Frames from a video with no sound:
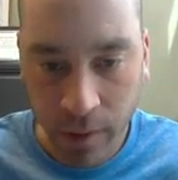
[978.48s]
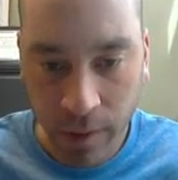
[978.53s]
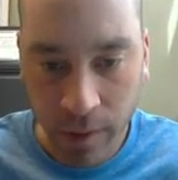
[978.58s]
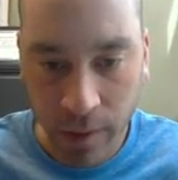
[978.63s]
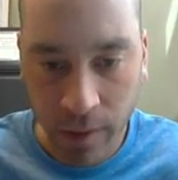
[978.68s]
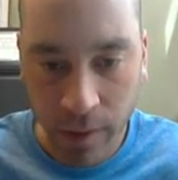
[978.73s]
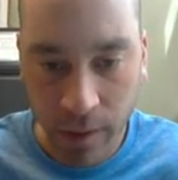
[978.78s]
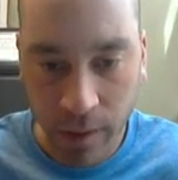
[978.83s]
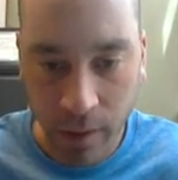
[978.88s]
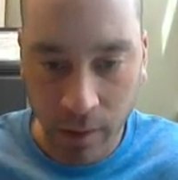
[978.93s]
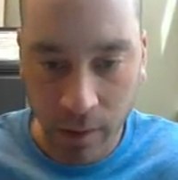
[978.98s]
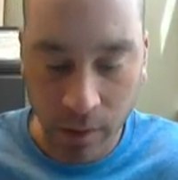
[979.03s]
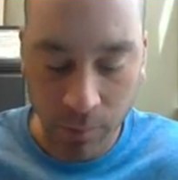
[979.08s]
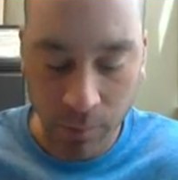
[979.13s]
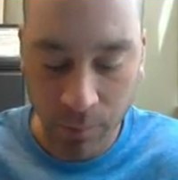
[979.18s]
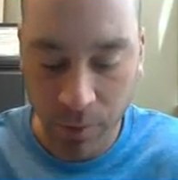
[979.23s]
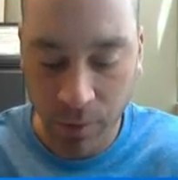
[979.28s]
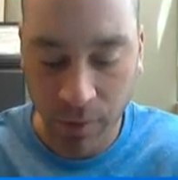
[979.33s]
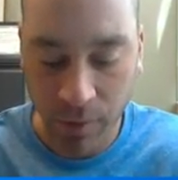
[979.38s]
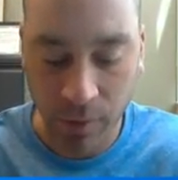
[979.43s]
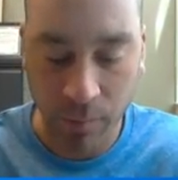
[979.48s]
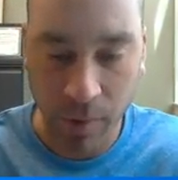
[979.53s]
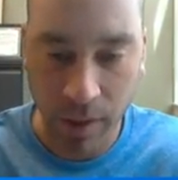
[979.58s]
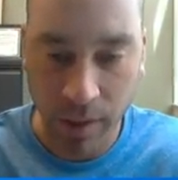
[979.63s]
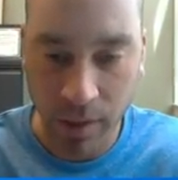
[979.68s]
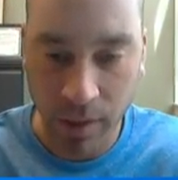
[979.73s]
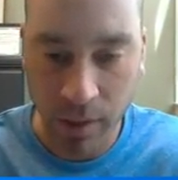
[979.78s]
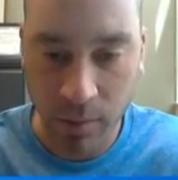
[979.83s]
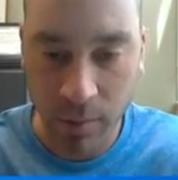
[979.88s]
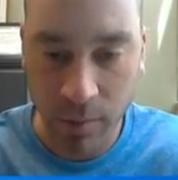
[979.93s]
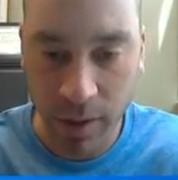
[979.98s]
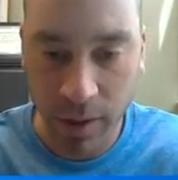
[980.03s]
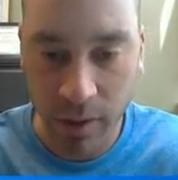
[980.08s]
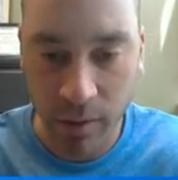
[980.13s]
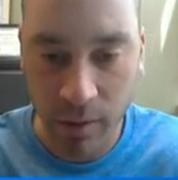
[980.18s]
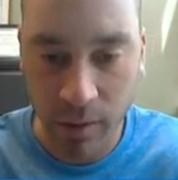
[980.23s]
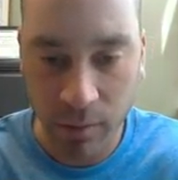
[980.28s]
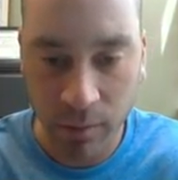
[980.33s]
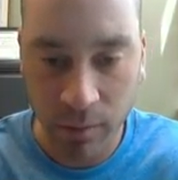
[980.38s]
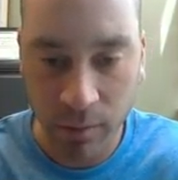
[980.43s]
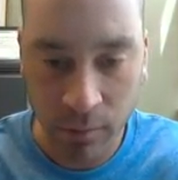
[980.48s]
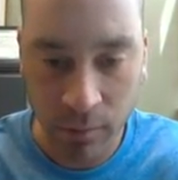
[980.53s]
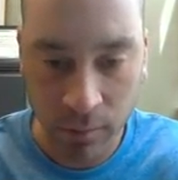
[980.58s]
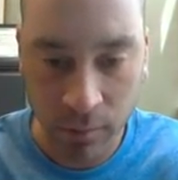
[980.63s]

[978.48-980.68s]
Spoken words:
And put in my email.